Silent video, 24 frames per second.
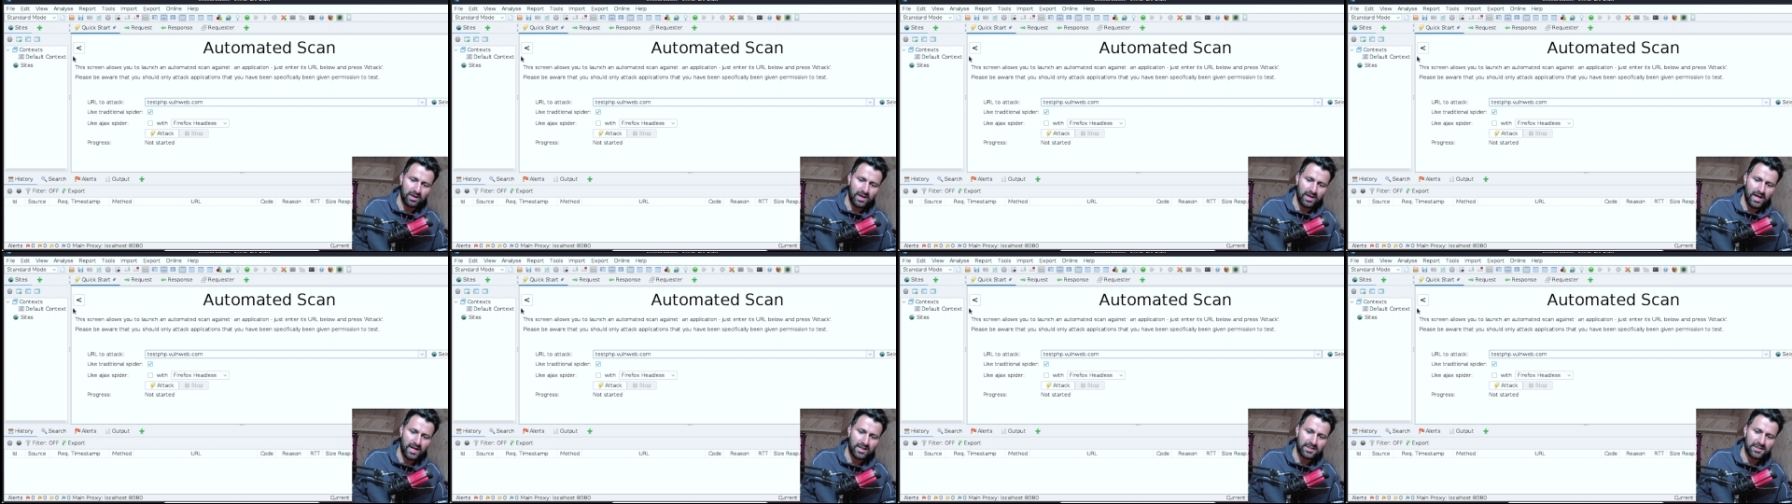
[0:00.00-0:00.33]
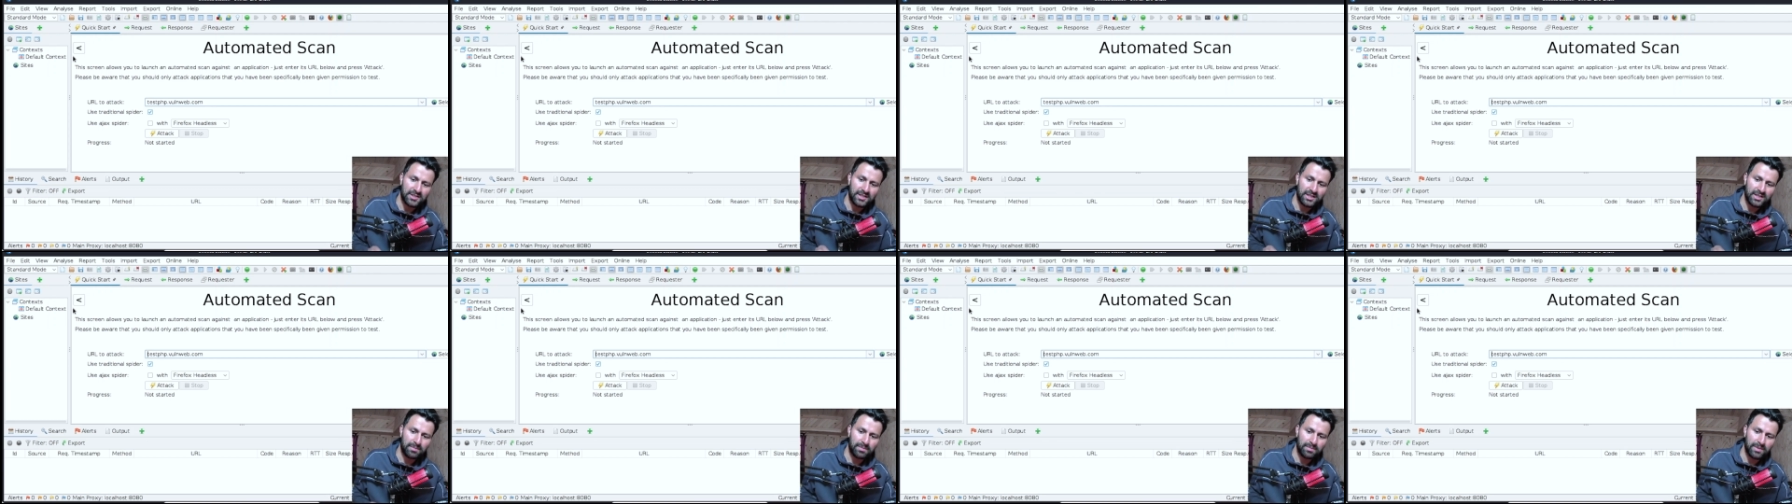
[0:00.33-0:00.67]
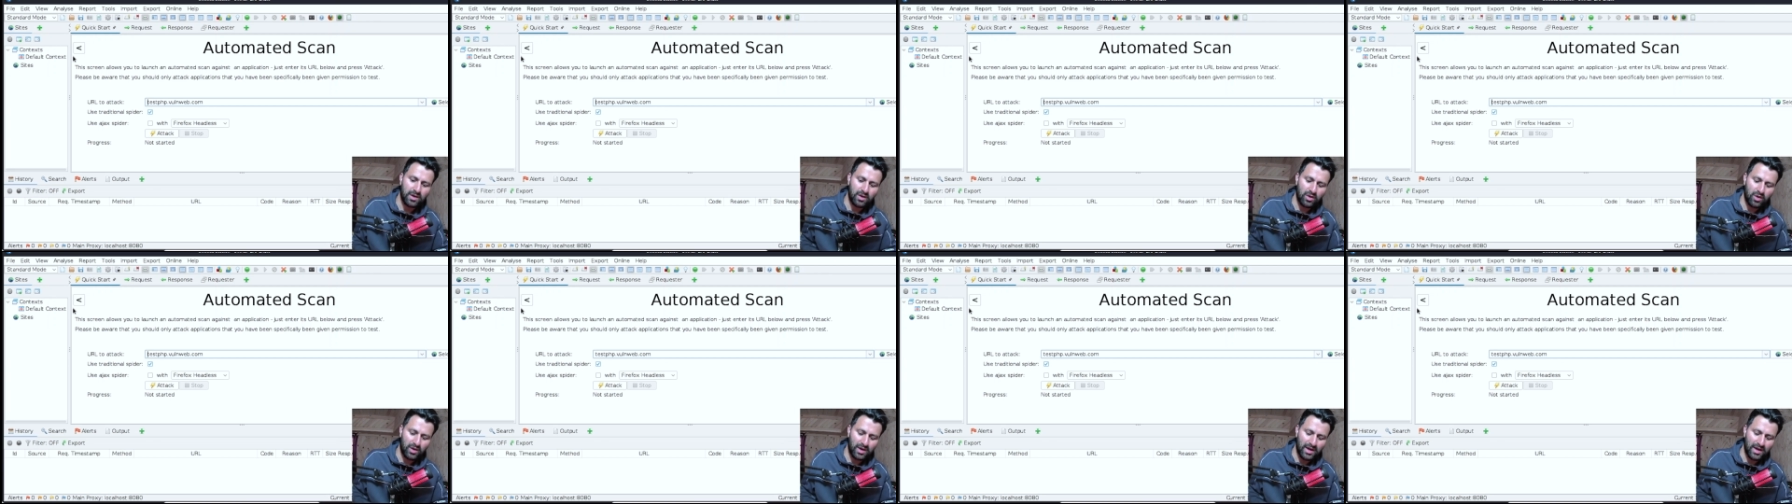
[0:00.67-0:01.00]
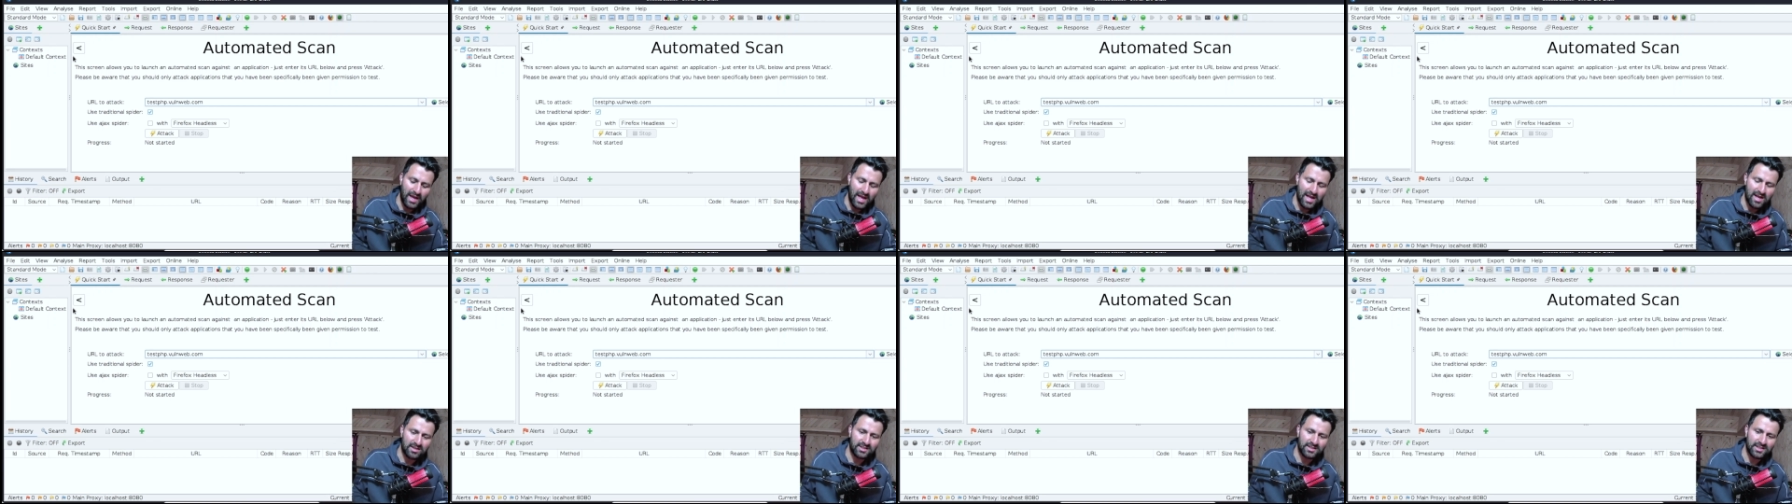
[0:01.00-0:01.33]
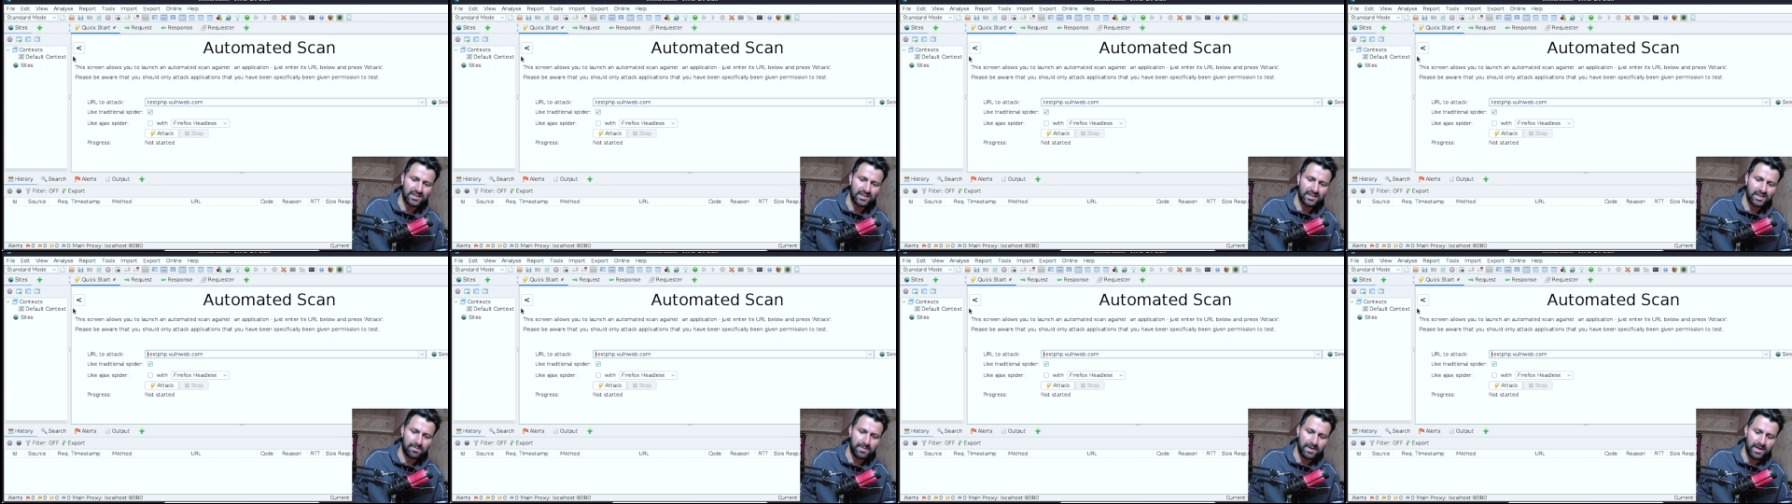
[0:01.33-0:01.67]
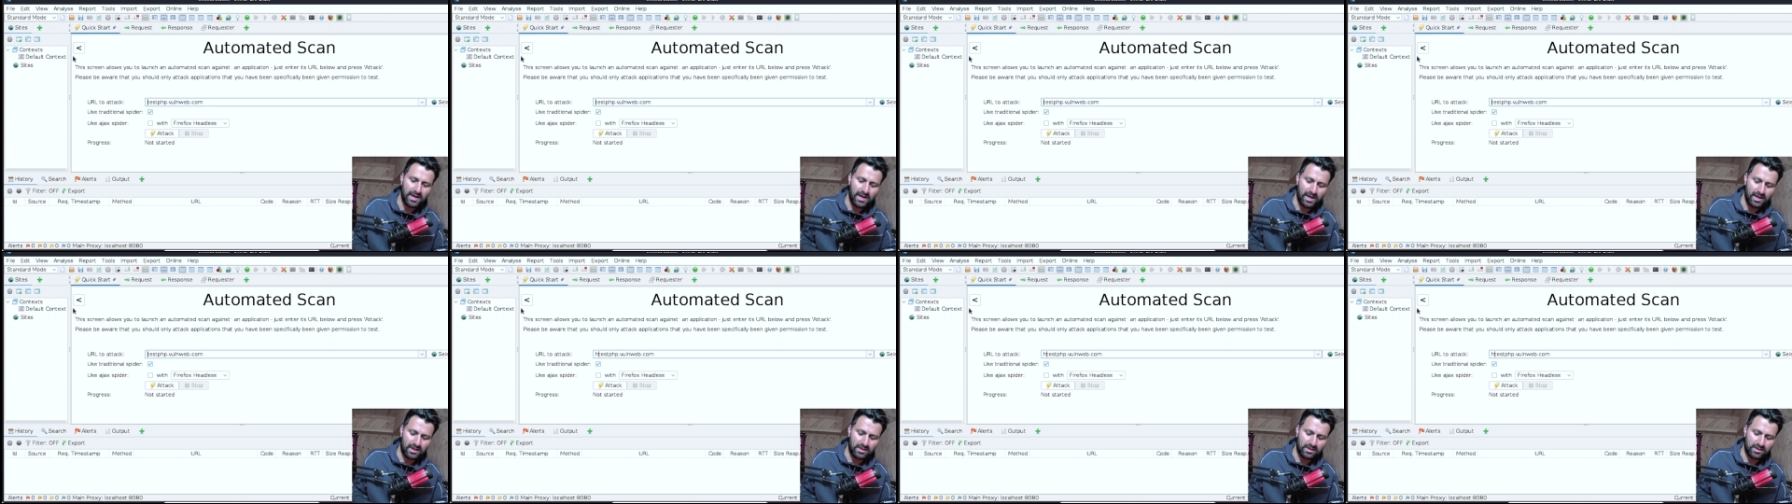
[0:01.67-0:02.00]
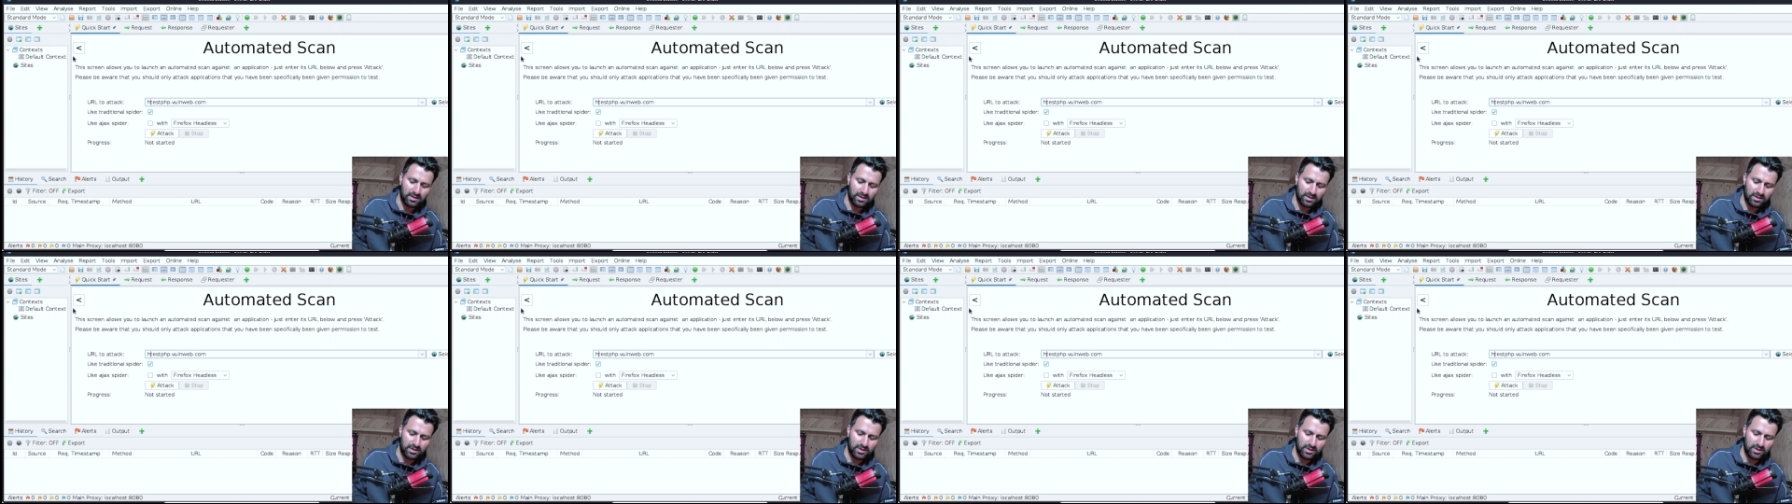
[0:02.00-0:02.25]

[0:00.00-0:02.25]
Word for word: H T T P or H T T P S.